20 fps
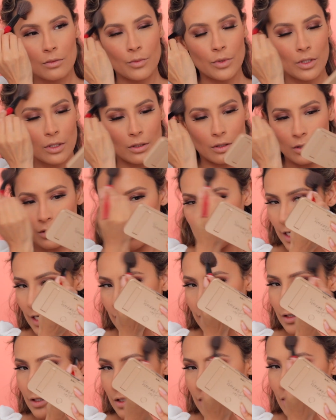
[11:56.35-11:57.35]
Put a little right
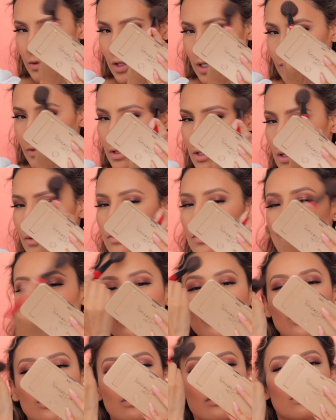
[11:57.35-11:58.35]
here too, whatever's left
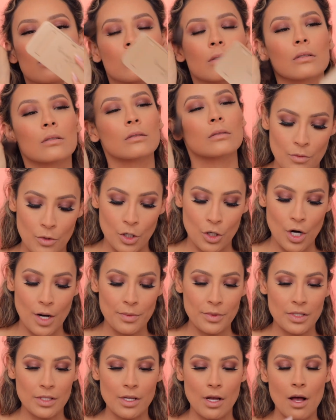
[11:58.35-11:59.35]
over. I'm gonna
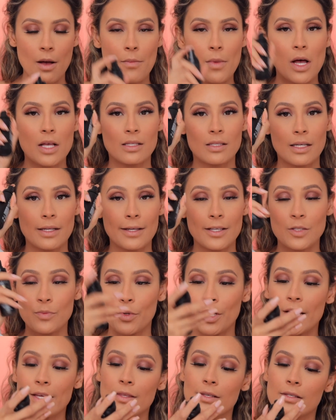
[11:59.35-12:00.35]
grab some setting
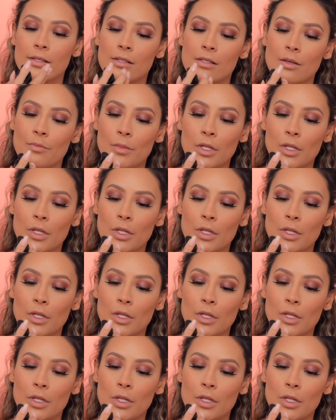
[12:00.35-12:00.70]
spray. This is the